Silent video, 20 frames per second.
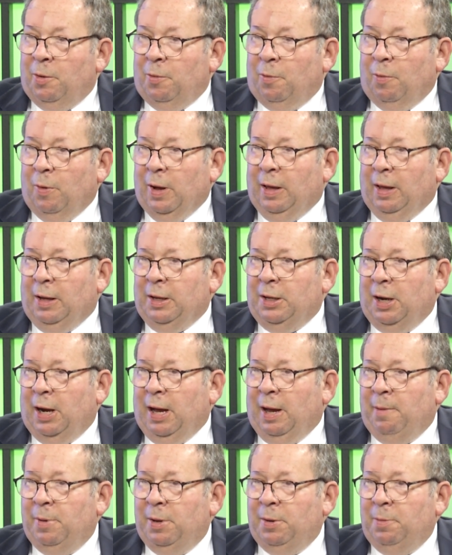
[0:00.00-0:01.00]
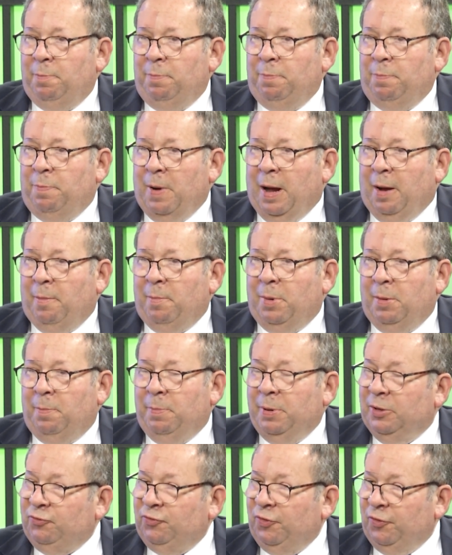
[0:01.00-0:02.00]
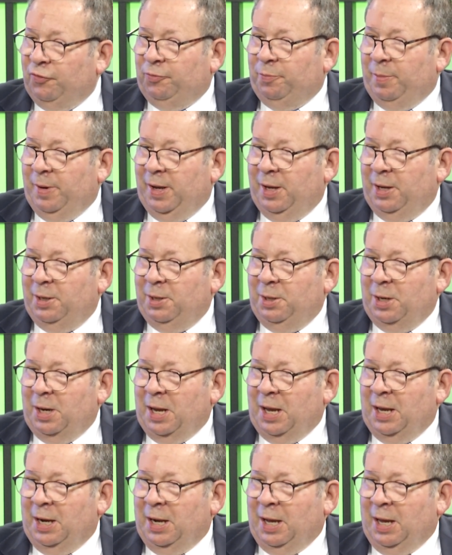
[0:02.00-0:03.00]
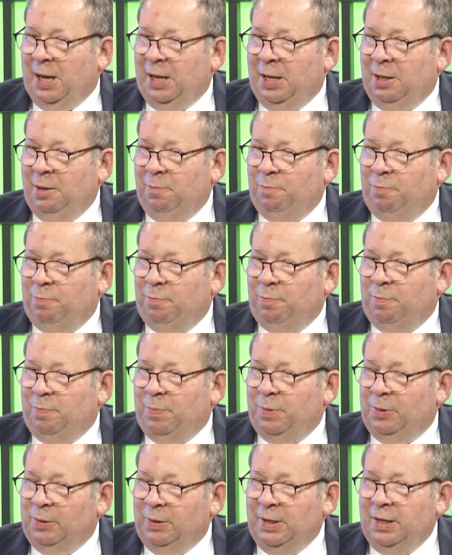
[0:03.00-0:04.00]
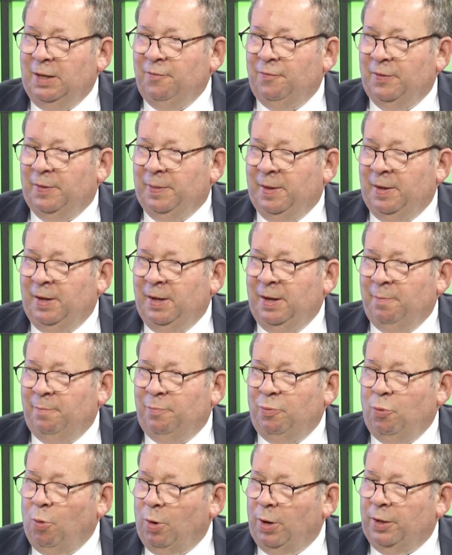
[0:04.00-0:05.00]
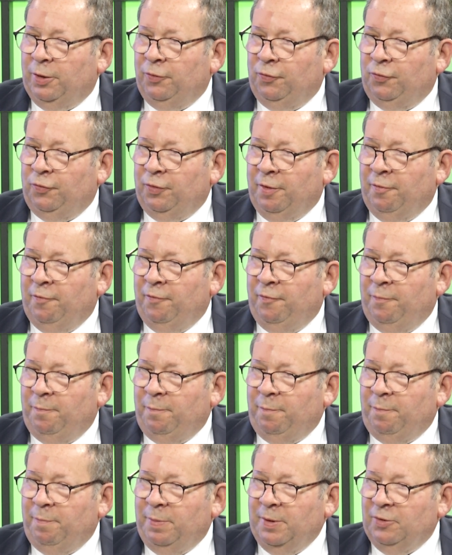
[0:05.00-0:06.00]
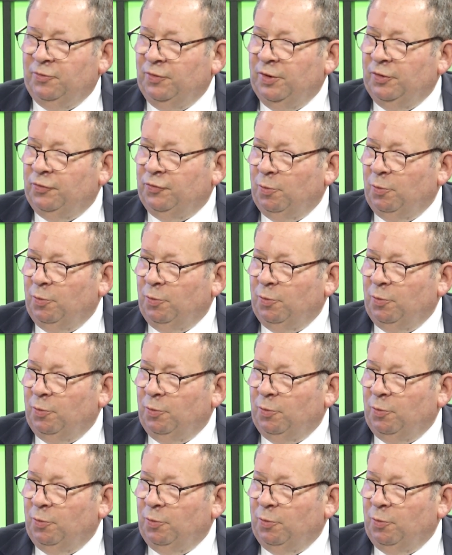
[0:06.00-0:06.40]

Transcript: Well, I'm a businessman, and I believe in the importance of business